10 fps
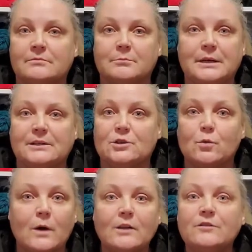pick
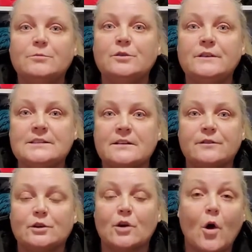12 movies of
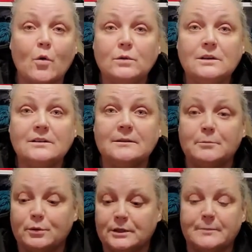your own,
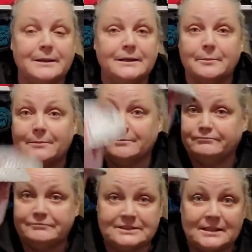put them in a
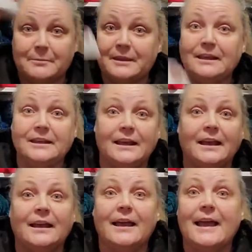something,
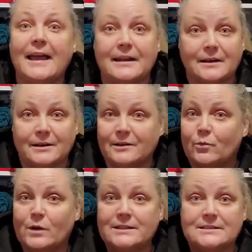and
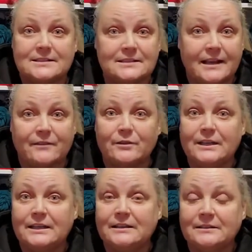once
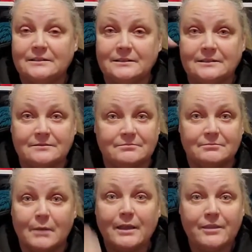every
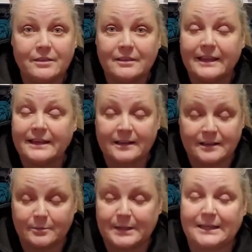month, like at
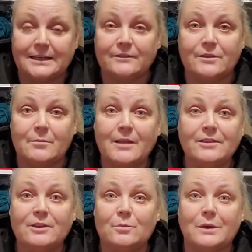the beginning of the
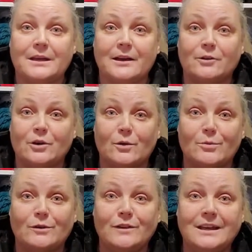month, you pick out your
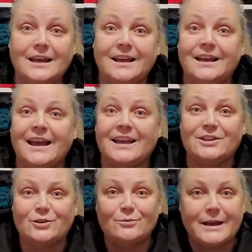movie
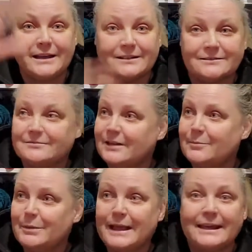and you make a
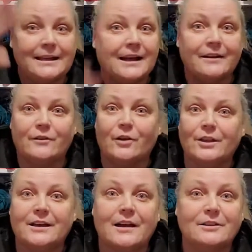blanket out of all
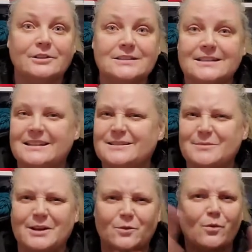the colors. It doesn't
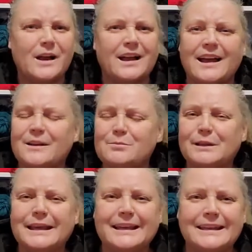matter what kind of
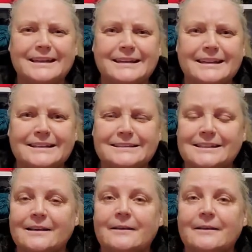blanket it is.